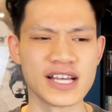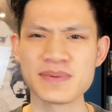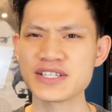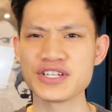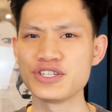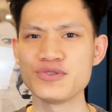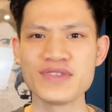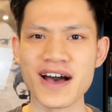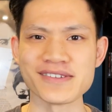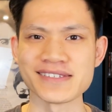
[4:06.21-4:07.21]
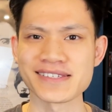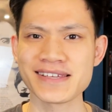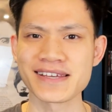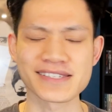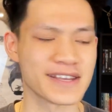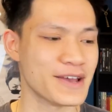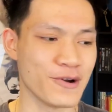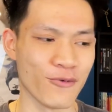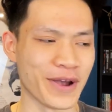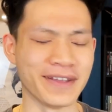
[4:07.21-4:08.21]
especially in 2006,
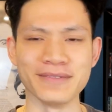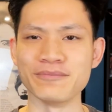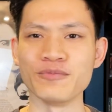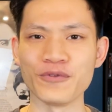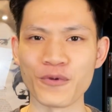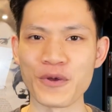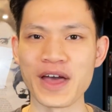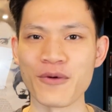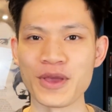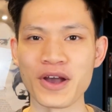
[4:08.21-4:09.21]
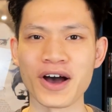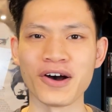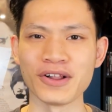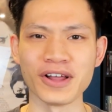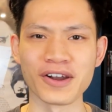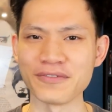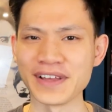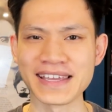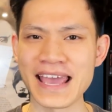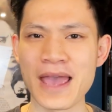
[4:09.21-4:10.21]
when before that we got a lot of
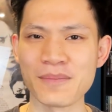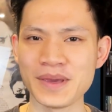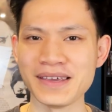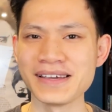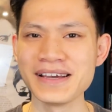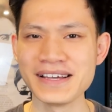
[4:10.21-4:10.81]
like campy,